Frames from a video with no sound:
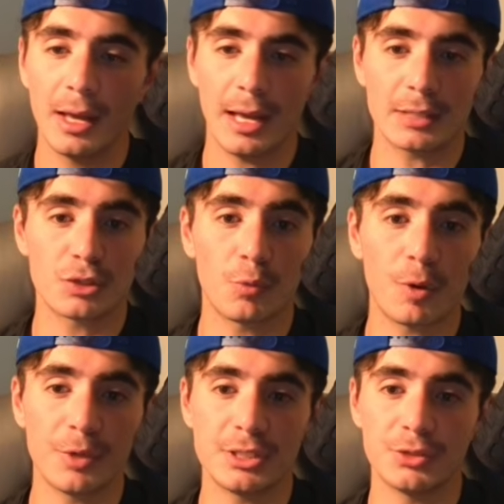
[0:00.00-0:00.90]
And so what
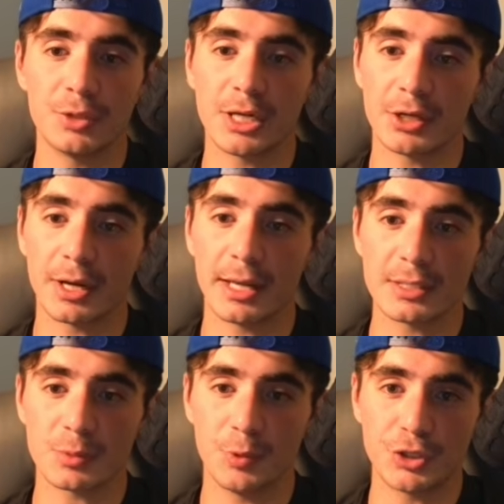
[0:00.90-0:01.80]
we do here
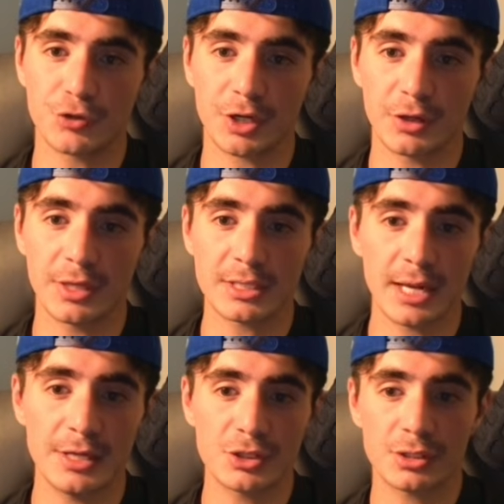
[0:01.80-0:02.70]
is we trigger this
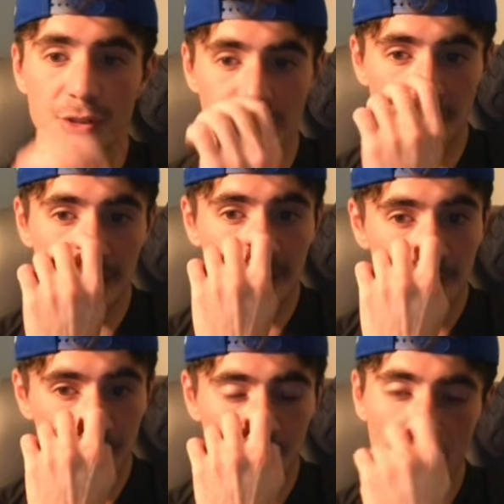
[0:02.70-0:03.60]
agent to run
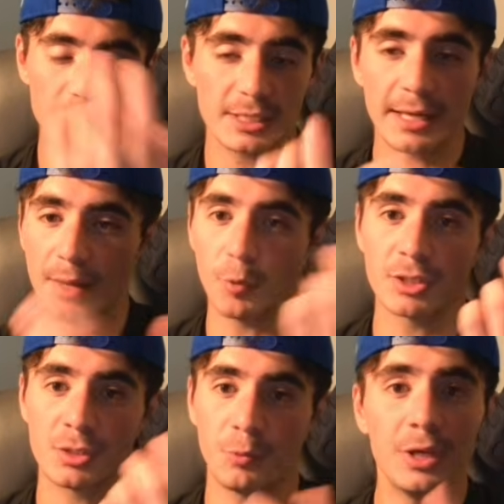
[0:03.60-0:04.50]
once a day,
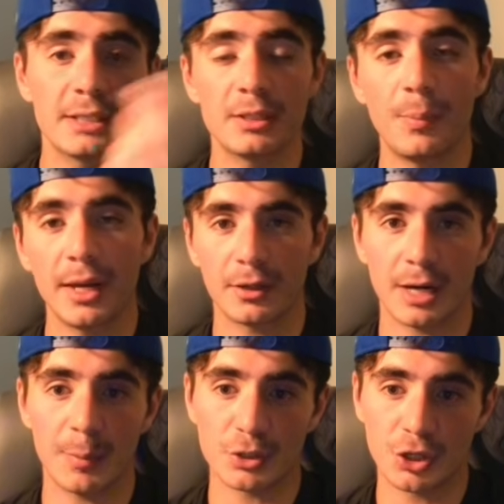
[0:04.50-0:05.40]
once a week, depending on
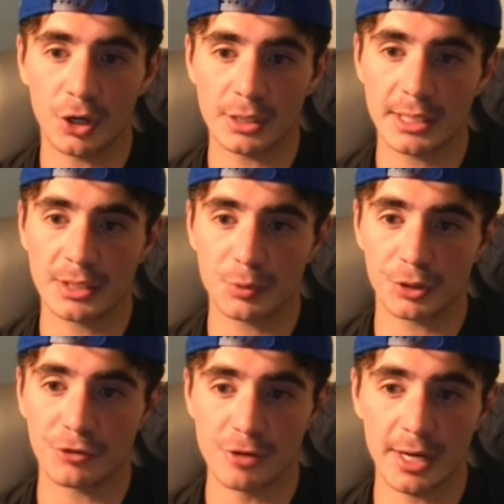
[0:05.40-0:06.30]
how much content we're
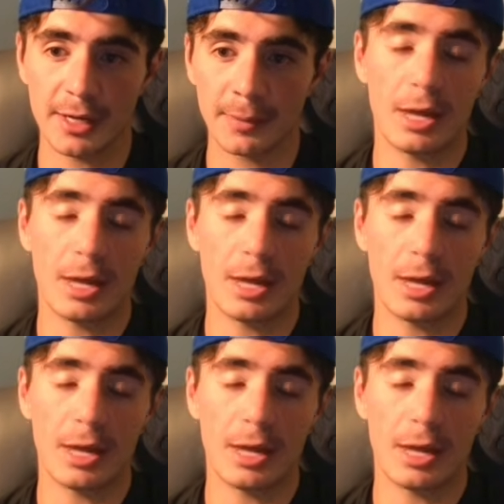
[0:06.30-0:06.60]
creating.